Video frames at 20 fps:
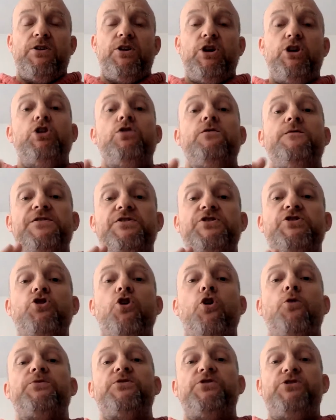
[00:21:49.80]
you've
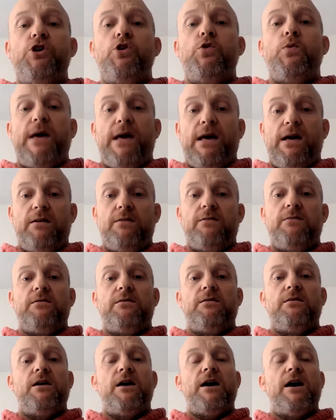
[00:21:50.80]
stopped doing,
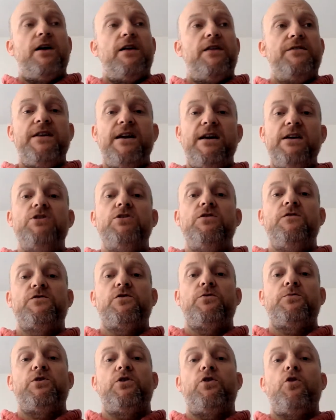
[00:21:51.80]
things you've
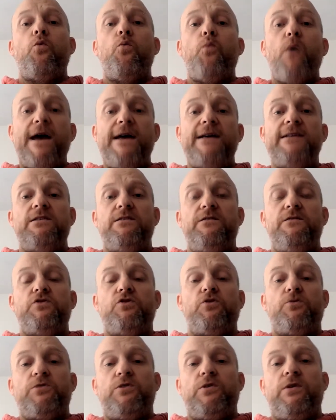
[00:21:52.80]
stopped doing, or ways that you've
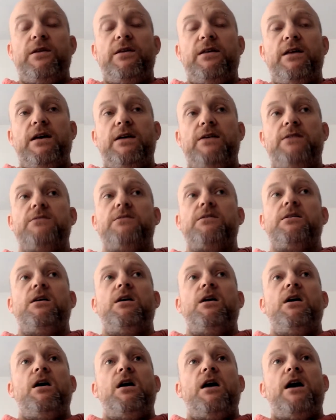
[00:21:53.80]
stopped doing things
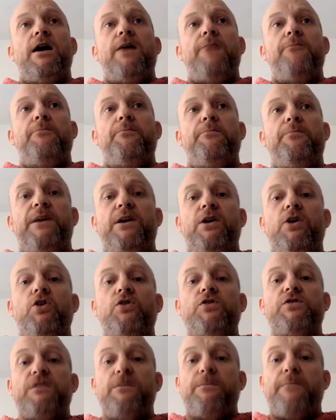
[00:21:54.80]

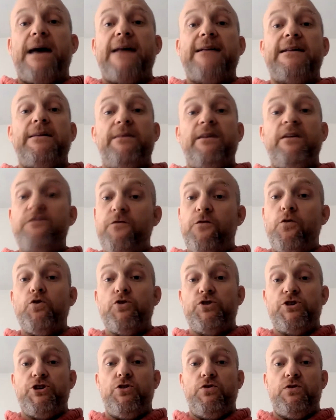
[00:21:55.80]
because the pandemic
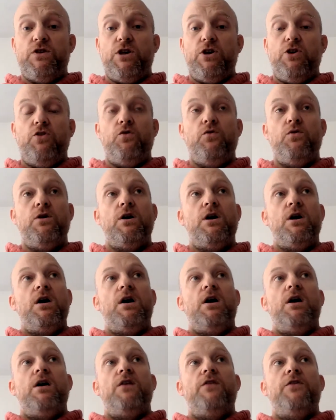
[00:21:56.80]
forced you to,
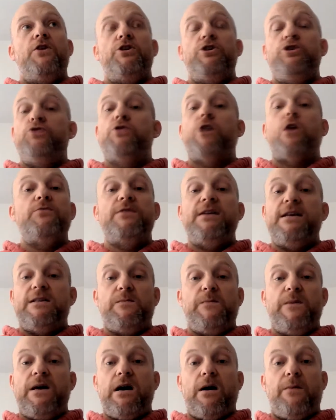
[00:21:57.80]
that you don't need
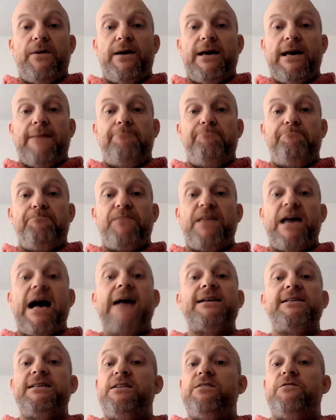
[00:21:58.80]
to pick up again,
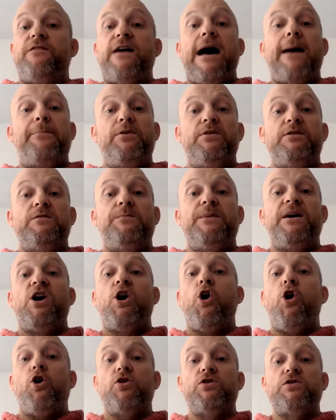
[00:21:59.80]
that actually have happened
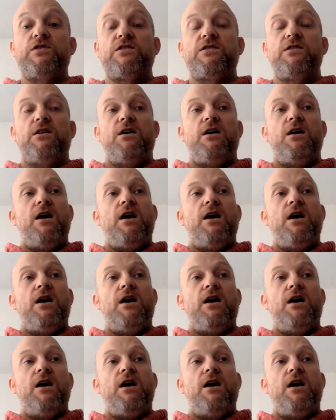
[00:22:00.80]
because